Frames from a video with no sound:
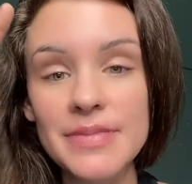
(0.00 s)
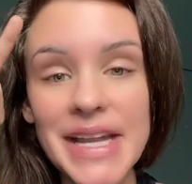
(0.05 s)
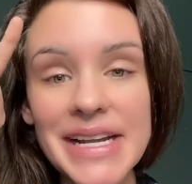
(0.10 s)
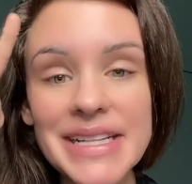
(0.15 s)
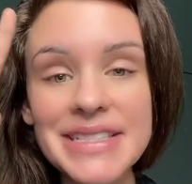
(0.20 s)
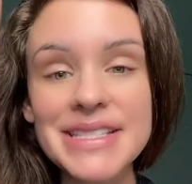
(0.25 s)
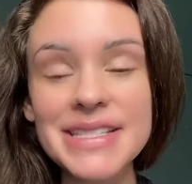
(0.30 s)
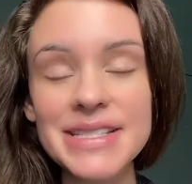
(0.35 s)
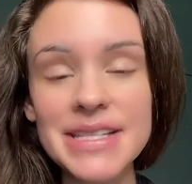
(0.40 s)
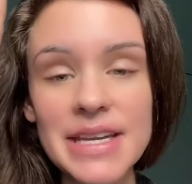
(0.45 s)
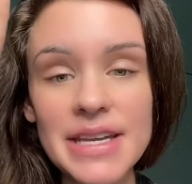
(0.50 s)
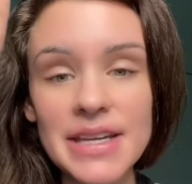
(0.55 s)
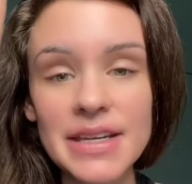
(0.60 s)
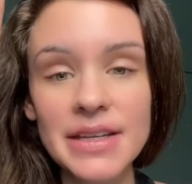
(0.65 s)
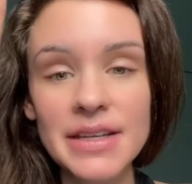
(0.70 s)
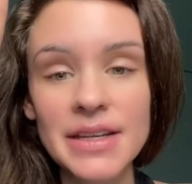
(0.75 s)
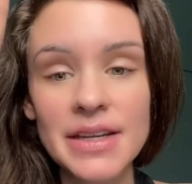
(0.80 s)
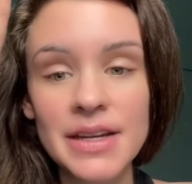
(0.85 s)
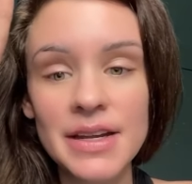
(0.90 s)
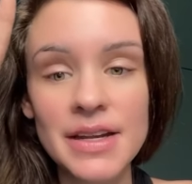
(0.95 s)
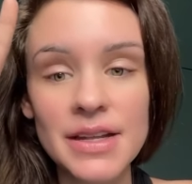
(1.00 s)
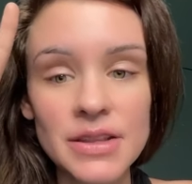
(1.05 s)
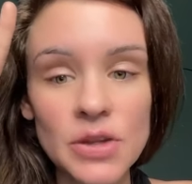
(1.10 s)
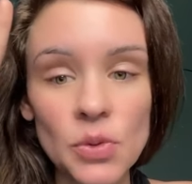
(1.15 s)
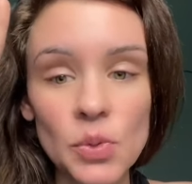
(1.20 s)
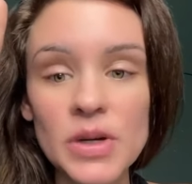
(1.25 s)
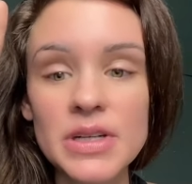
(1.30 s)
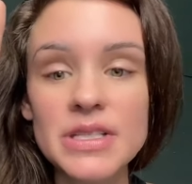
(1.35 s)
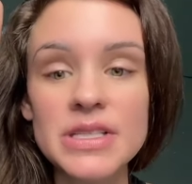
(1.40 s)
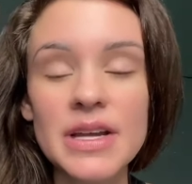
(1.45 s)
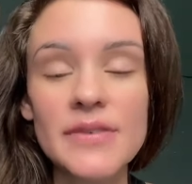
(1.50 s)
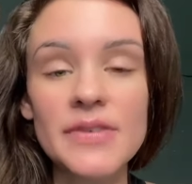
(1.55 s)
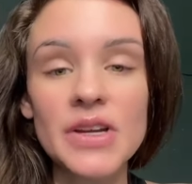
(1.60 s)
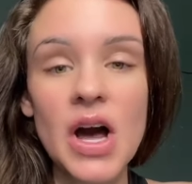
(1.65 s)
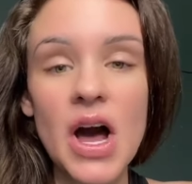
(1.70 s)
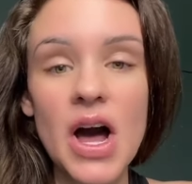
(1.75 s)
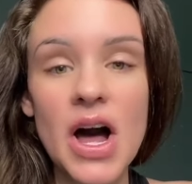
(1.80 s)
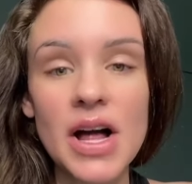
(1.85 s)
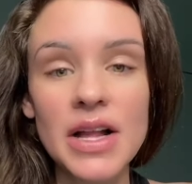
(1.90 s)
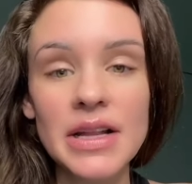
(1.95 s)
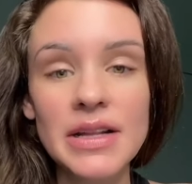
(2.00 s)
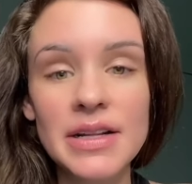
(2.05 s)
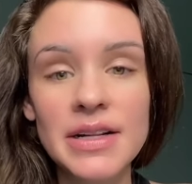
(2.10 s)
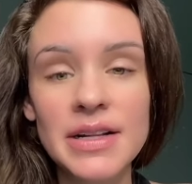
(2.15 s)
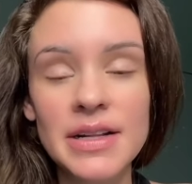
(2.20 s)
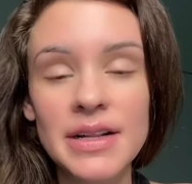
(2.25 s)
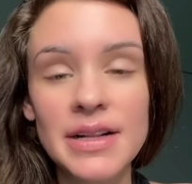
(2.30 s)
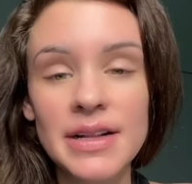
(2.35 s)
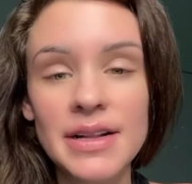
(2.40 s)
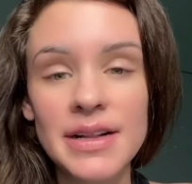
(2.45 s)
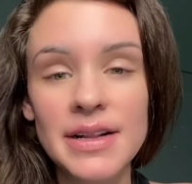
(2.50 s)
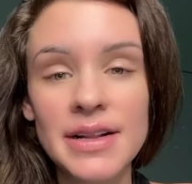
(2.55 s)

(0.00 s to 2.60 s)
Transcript: And C, the worst of it all